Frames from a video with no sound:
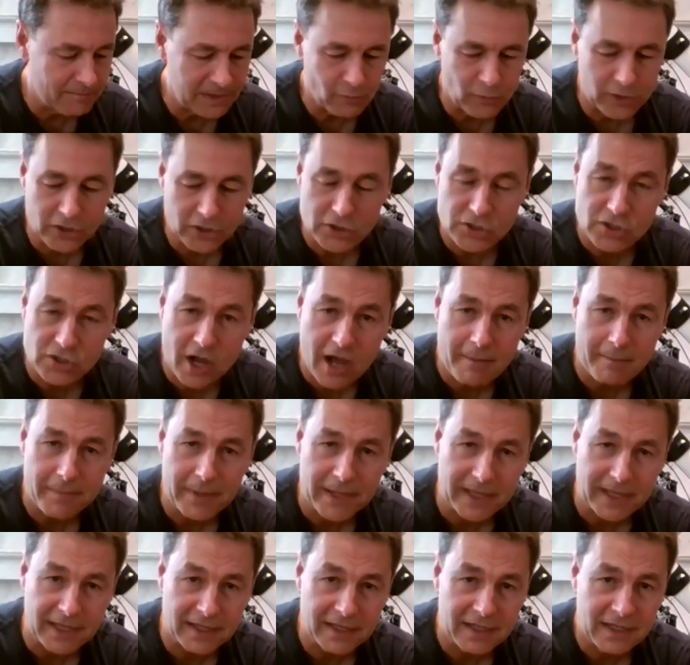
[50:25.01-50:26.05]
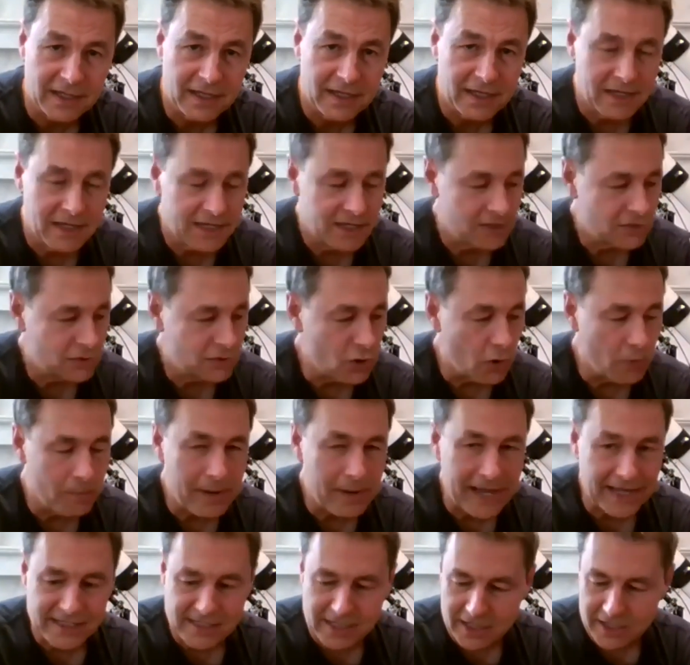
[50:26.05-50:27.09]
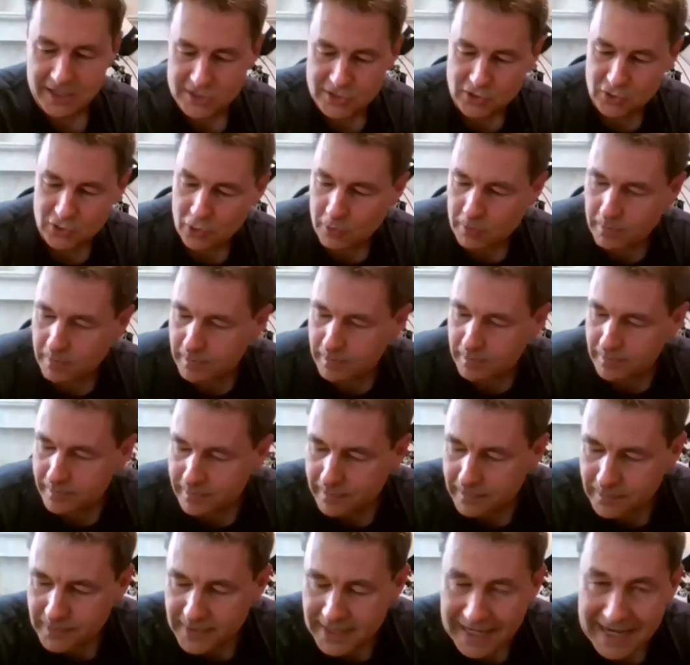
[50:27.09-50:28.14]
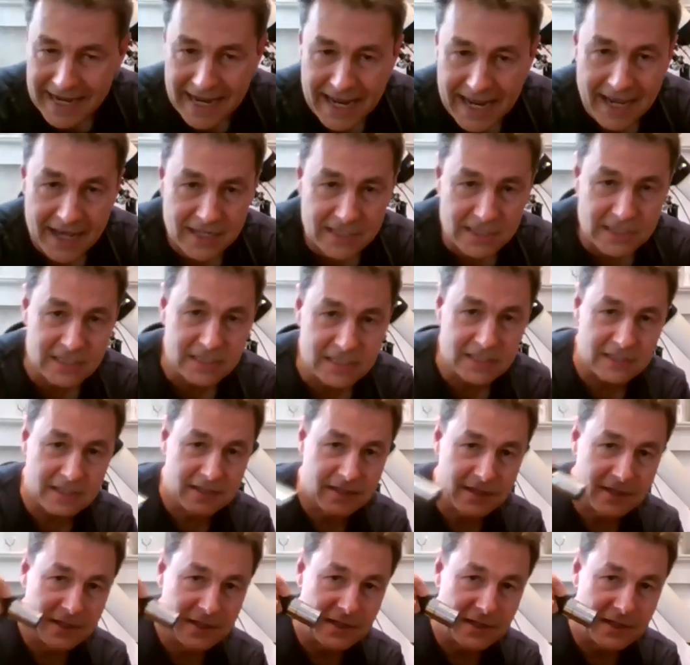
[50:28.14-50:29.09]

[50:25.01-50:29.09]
But when you're shopping, don't buy a telescope that has